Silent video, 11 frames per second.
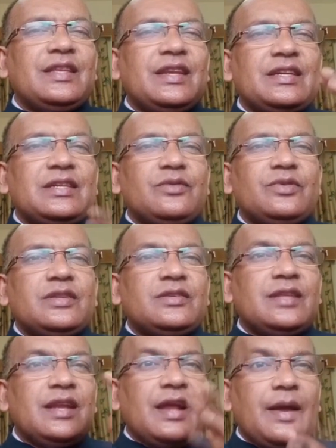the negative things
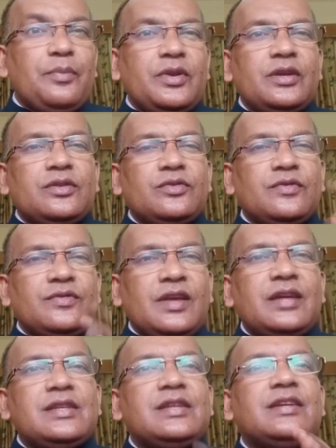that are happening in the
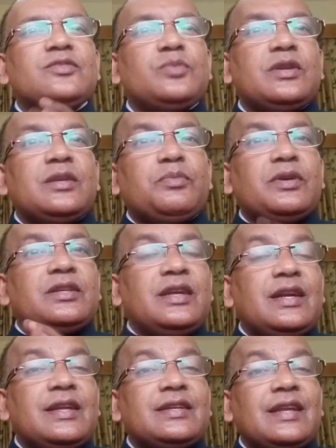society has been
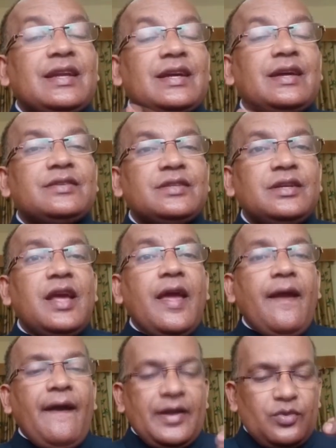depicted and telecasted,
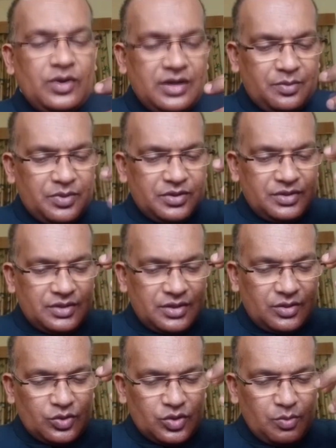and what happens, it
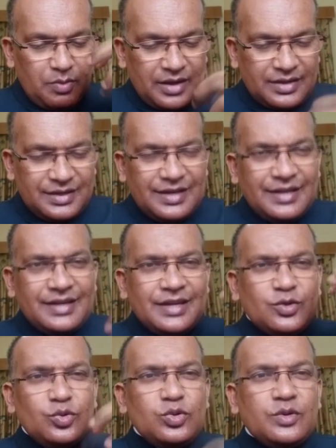automatically
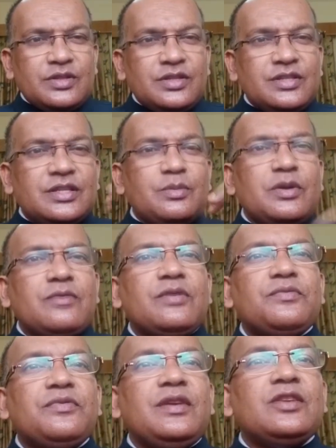get into our system and we
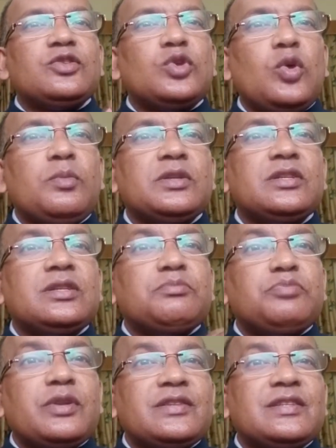feel so much
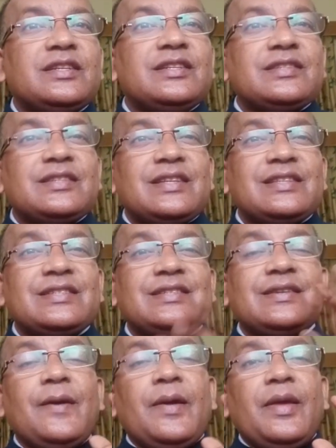depressed, distressed,
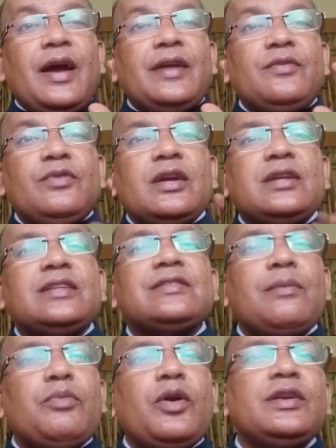and we are
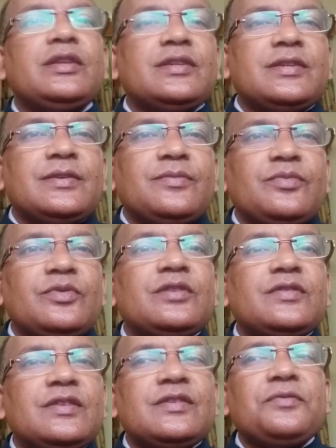disappointed. This
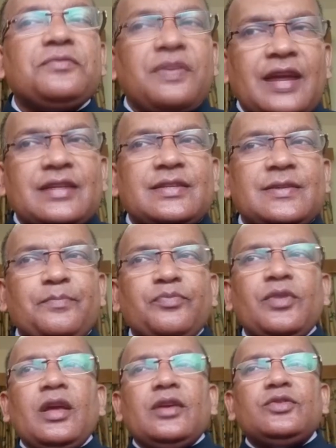is a fact.
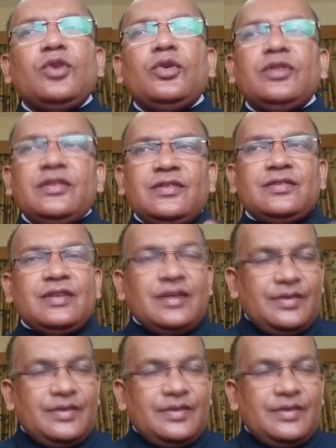So this is